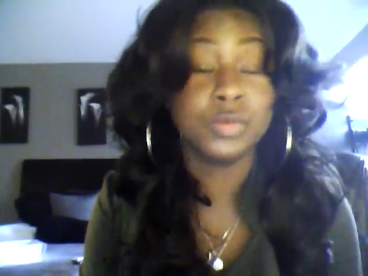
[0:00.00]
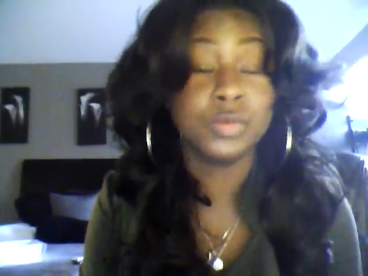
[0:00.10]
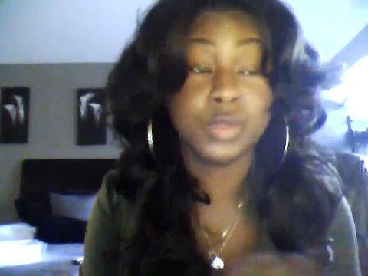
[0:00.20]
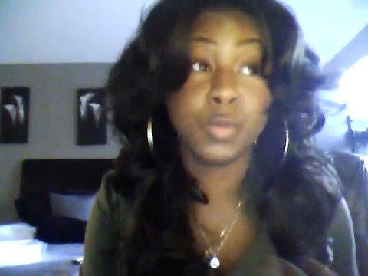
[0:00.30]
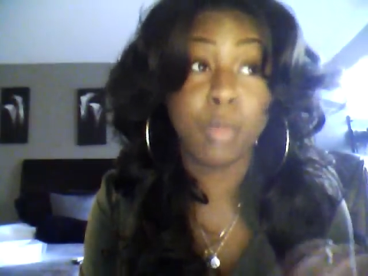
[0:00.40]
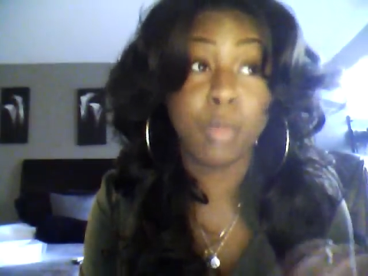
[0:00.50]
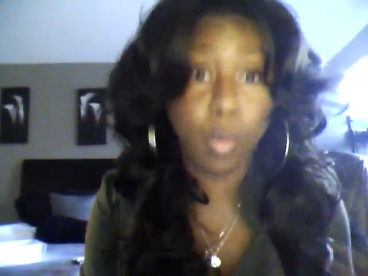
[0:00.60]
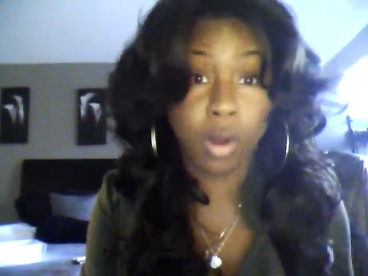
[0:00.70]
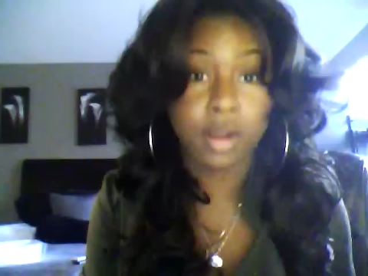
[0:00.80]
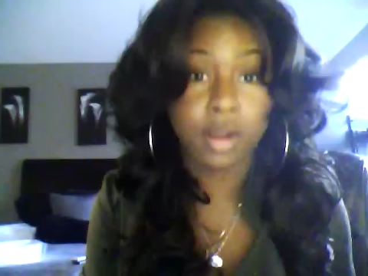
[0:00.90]
do
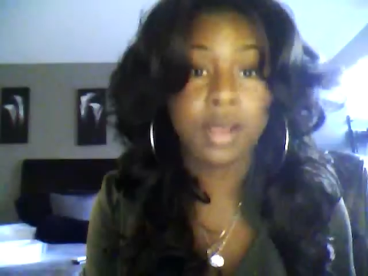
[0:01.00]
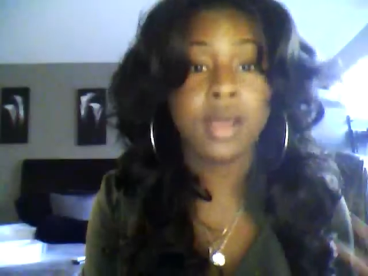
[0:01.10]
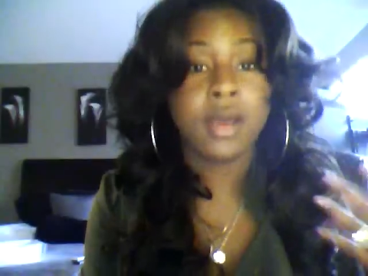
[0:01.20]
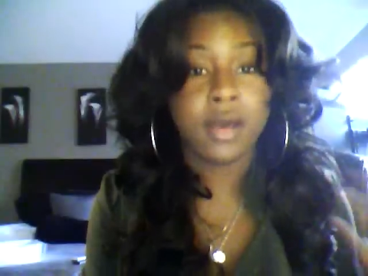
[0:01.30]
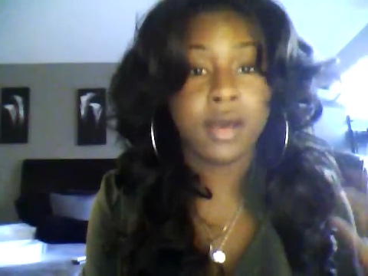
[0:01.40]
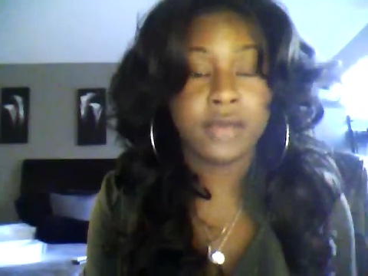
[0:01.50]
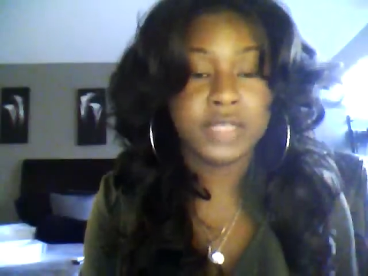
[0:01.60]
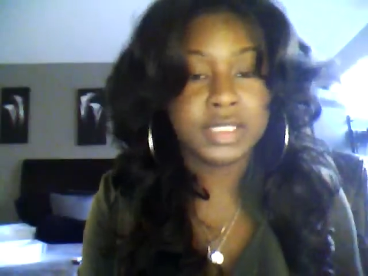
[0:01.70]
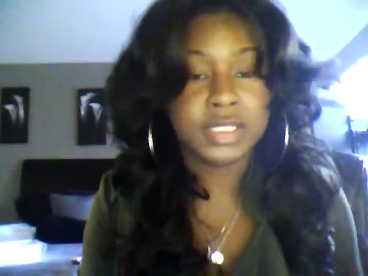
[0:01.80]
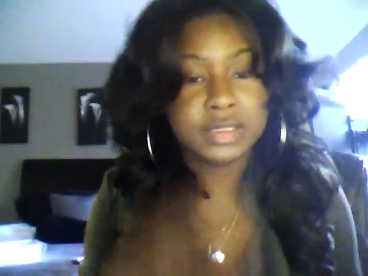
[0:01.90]
more of
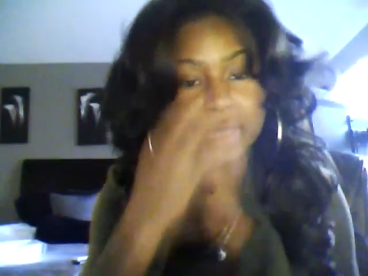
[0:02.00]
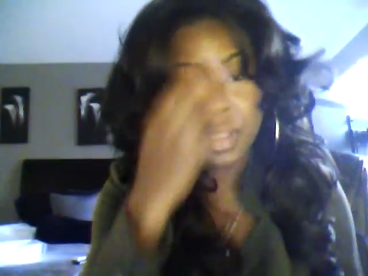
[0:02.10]
these.